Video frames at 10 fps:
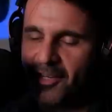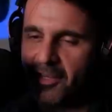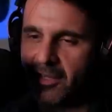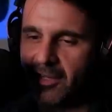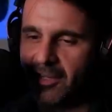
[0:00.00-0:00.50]

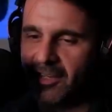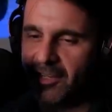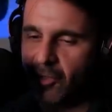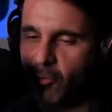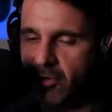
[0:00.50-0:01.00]
The,
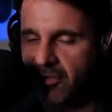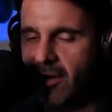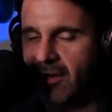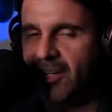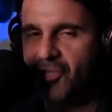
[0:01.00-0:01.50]
you know, when the
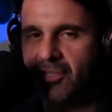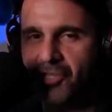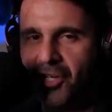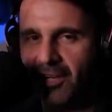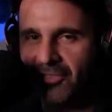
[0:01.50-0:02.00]
sound hits you in the
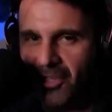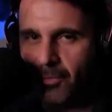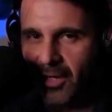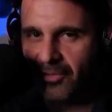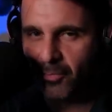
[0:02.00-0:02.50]
chest and the
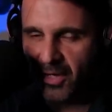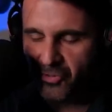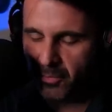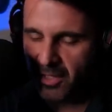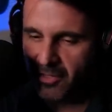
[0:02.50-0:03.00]
bass
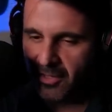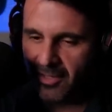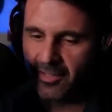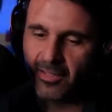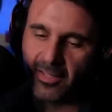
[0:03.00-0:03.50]
drum hitting you
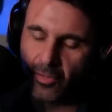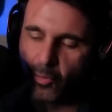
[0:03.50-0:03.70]
there, and like the